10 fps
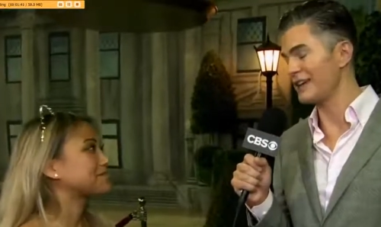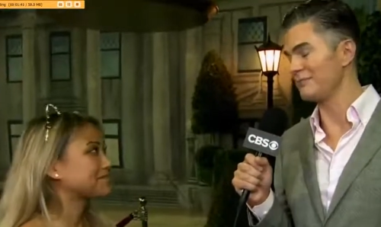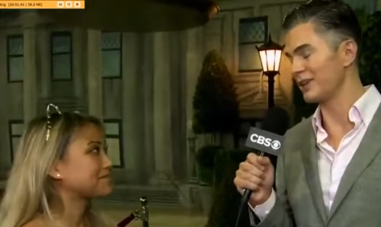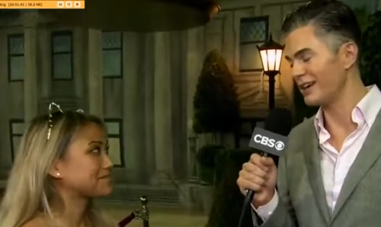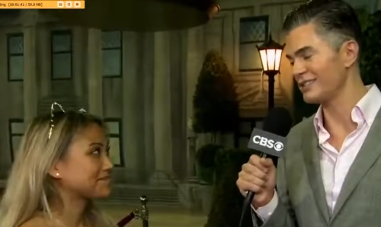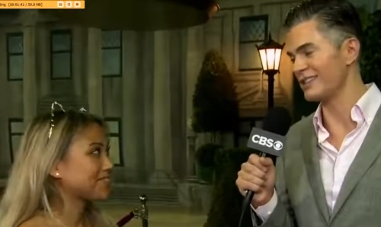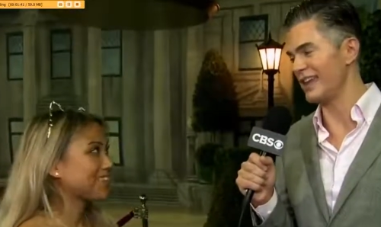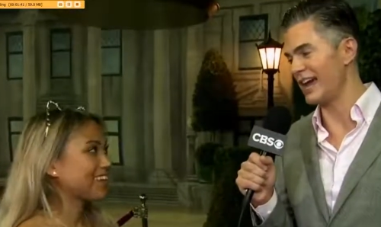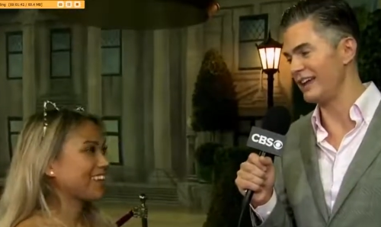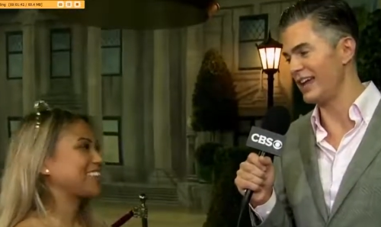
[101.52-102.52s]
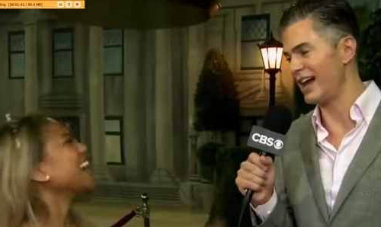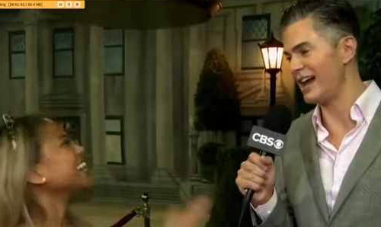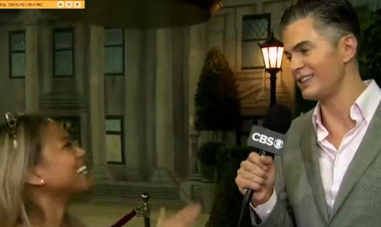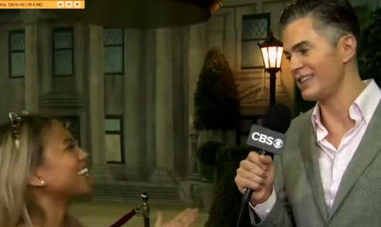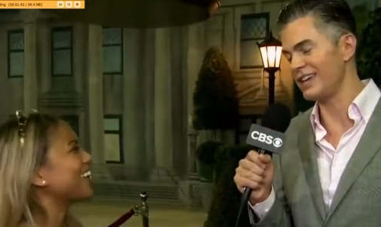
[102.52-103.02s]
Speaker 1: because of that, and Thank
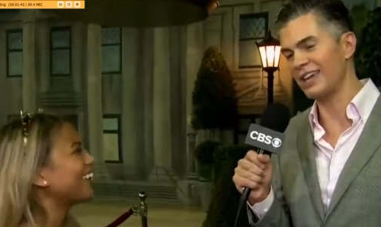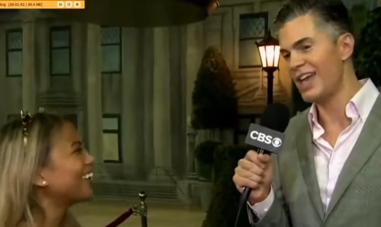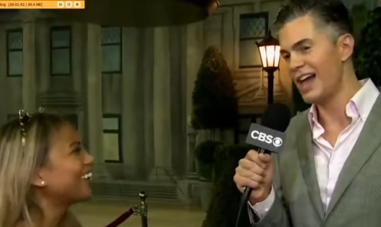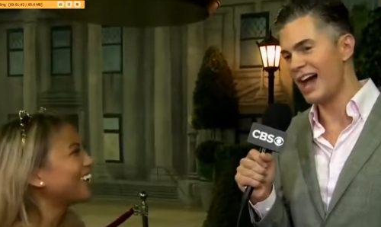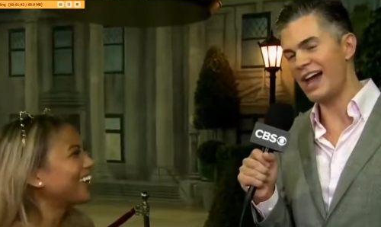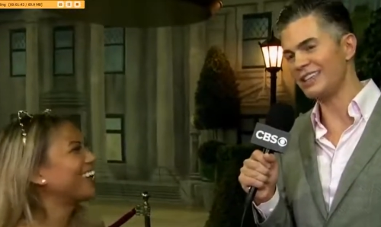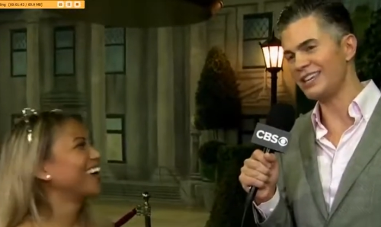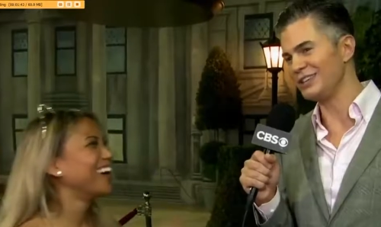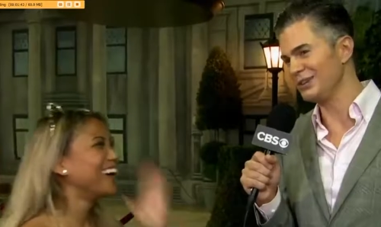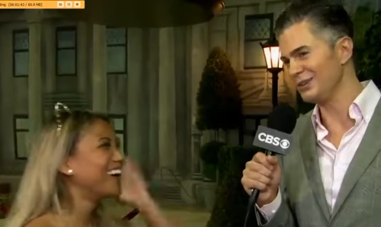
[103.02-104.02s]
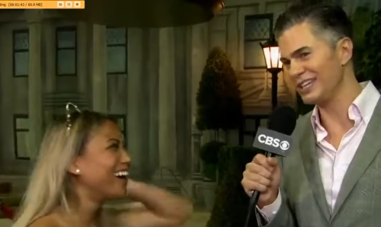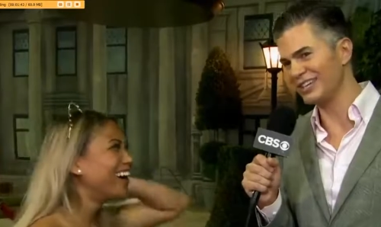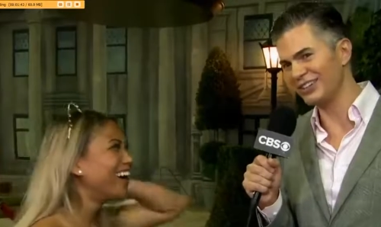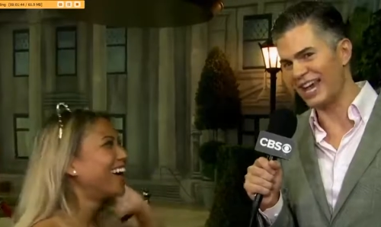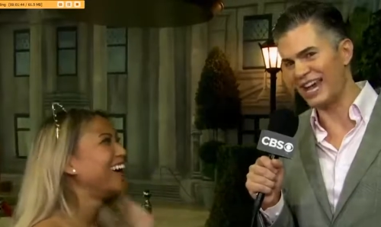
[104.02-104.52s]
I think I think you
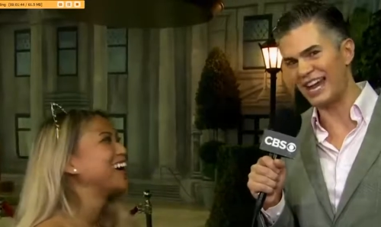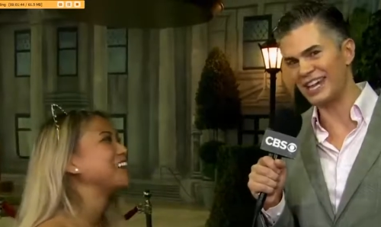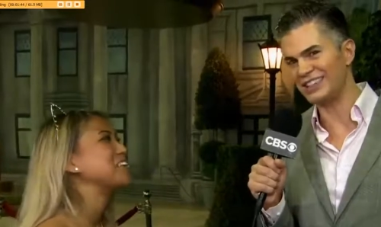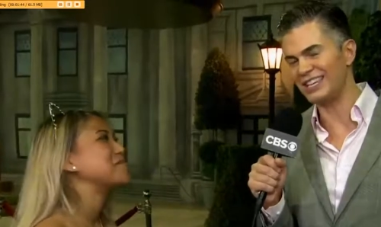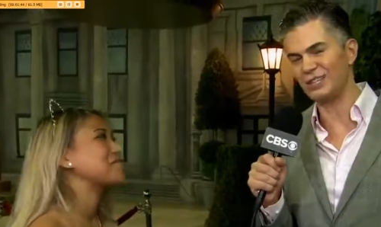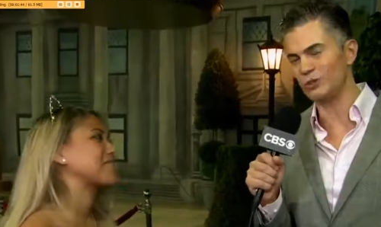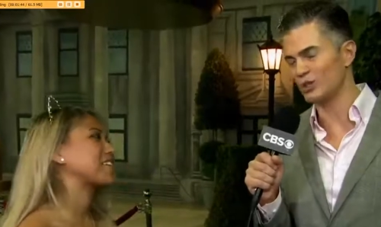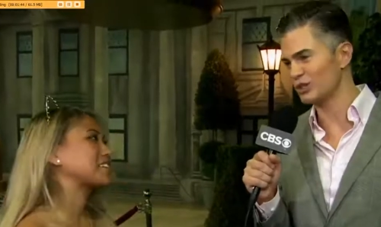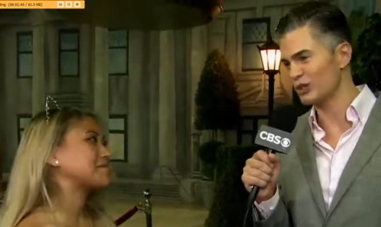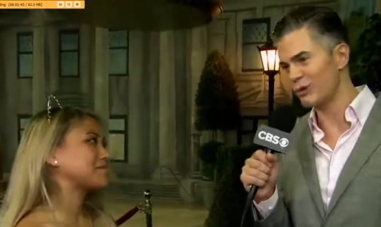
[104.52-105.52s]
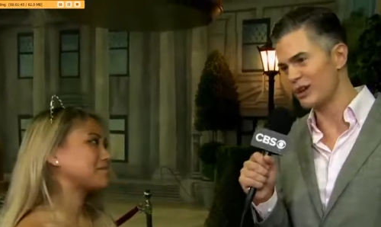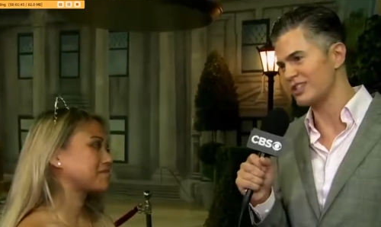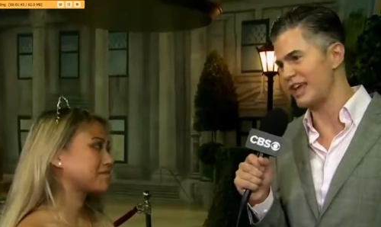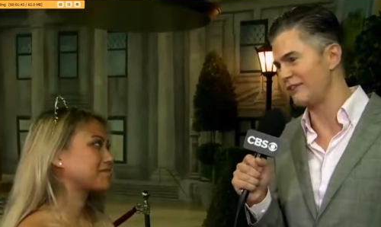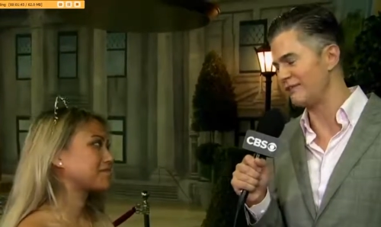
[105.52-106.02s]
killed that. I think you just
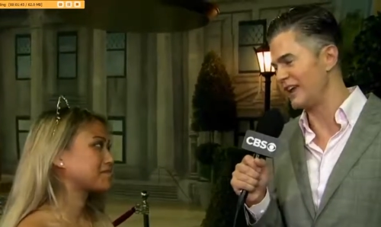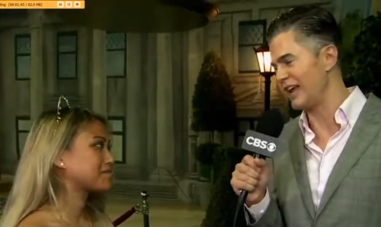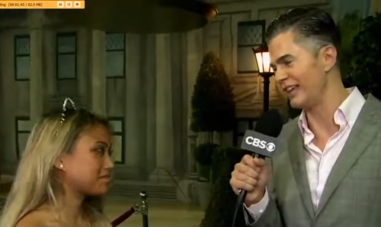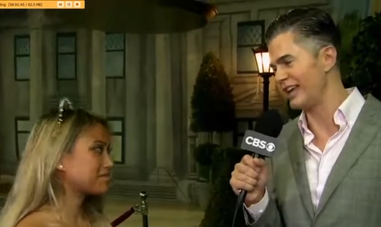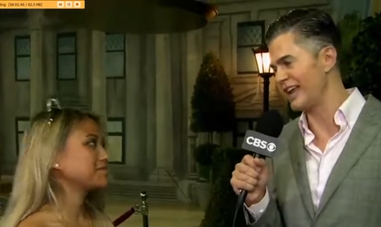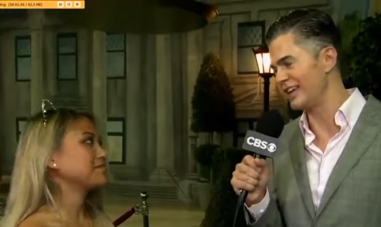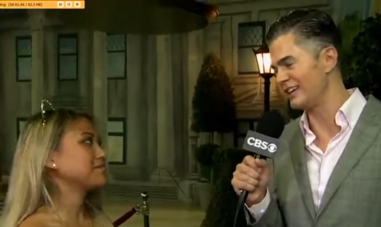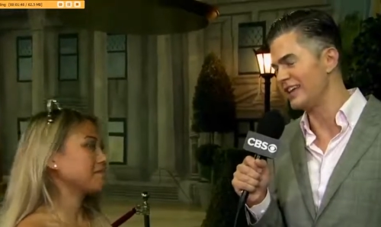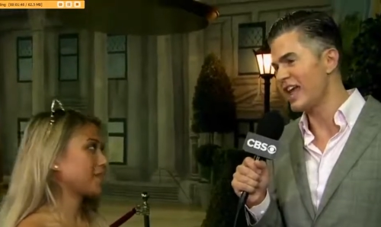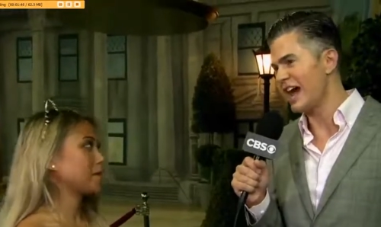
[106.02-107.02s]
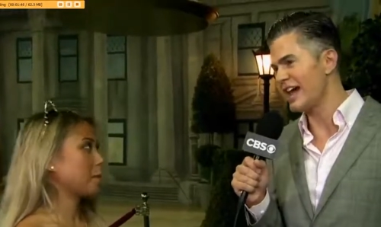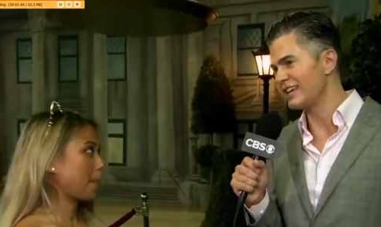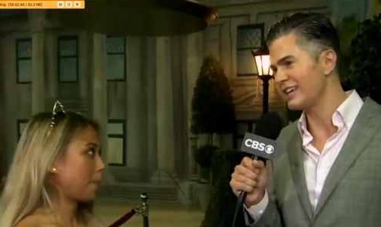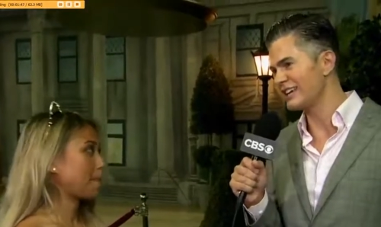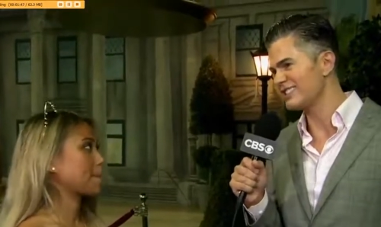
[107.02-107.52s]
crushed that finale. And I
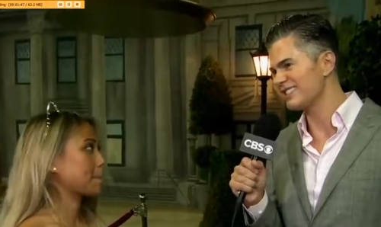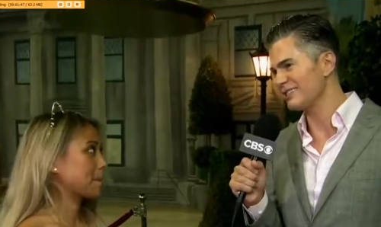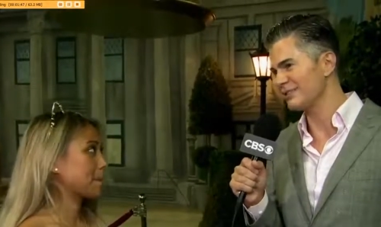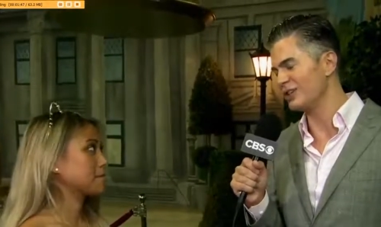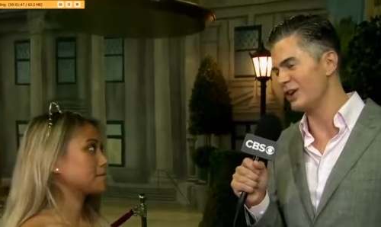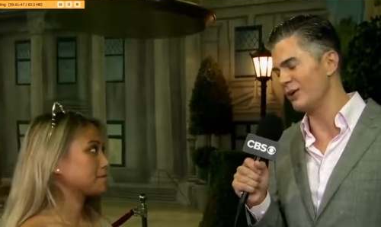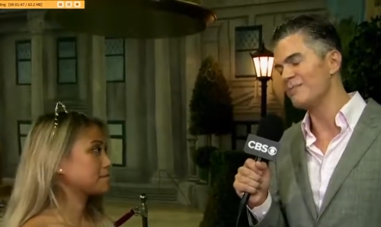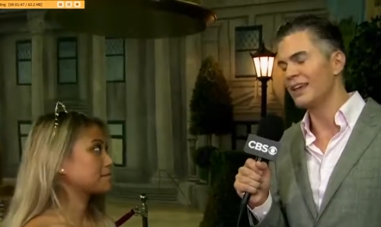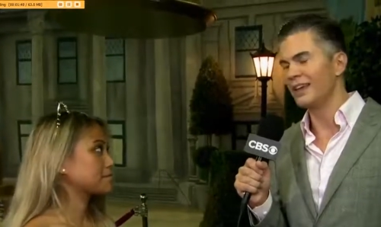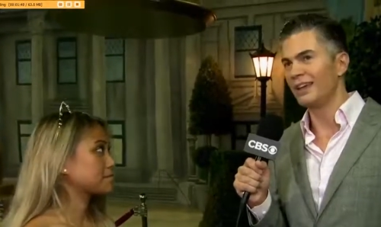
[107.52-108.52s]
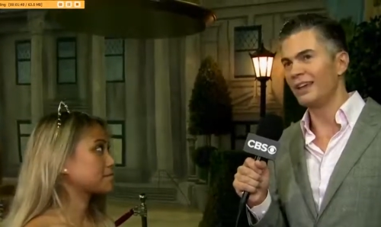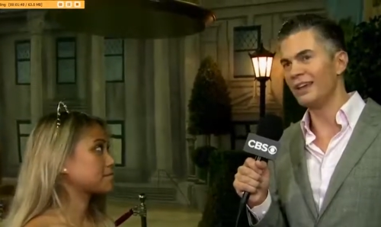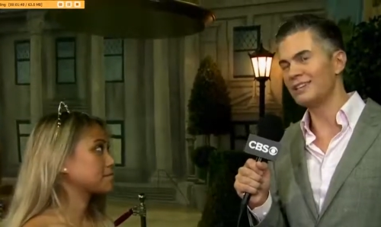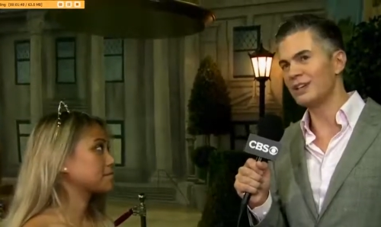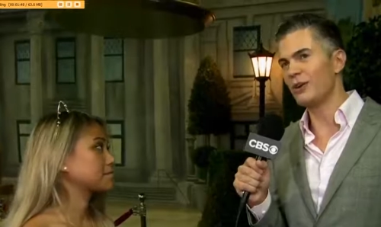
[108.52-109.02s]
guess you know
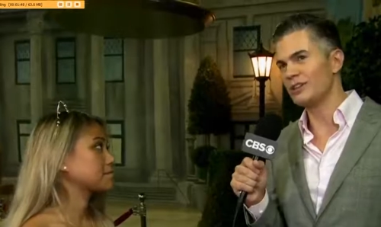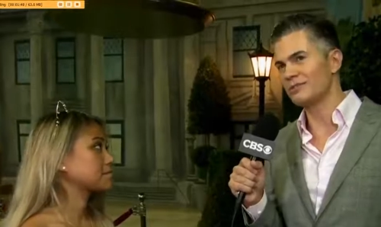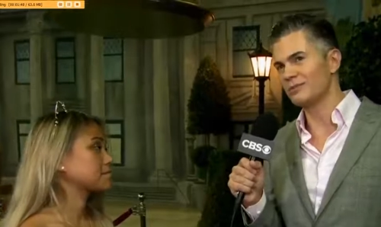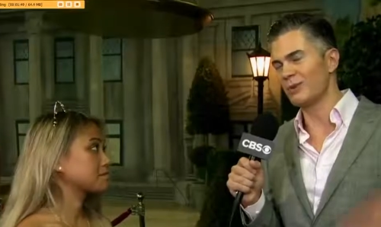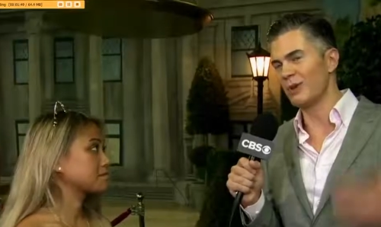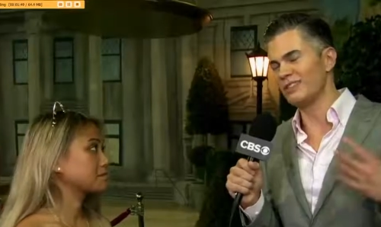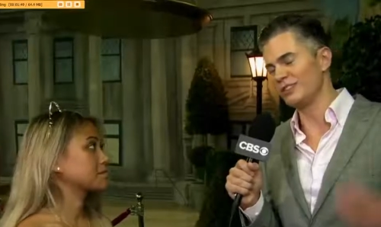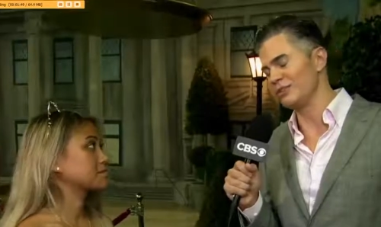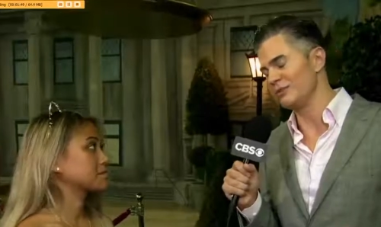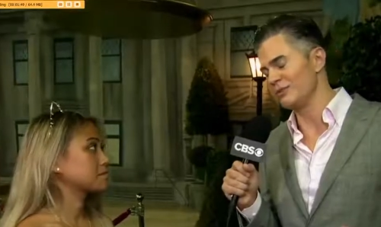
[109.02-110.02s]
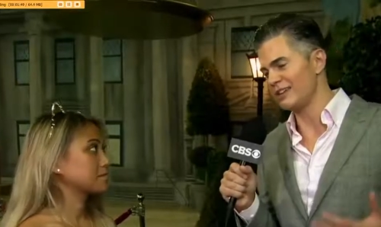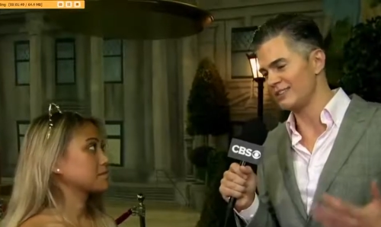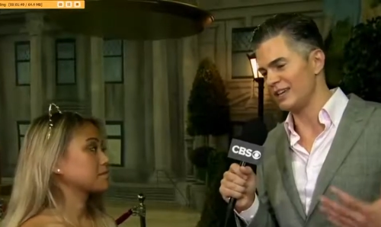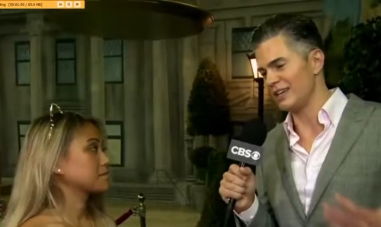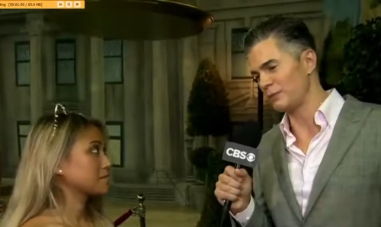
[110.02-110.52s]
it's always great to do nice
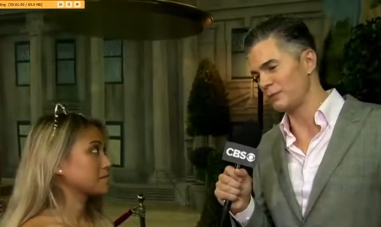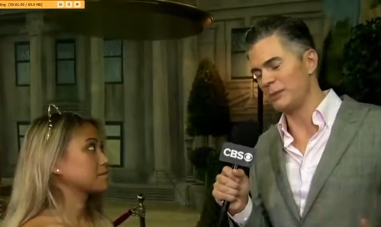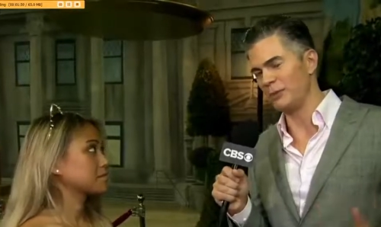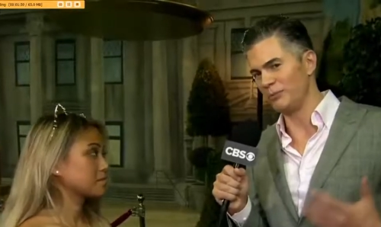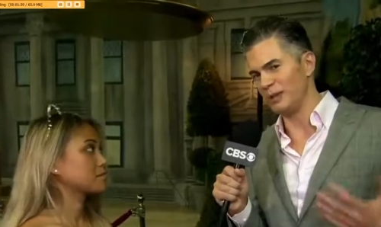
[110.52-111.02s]
things for people and be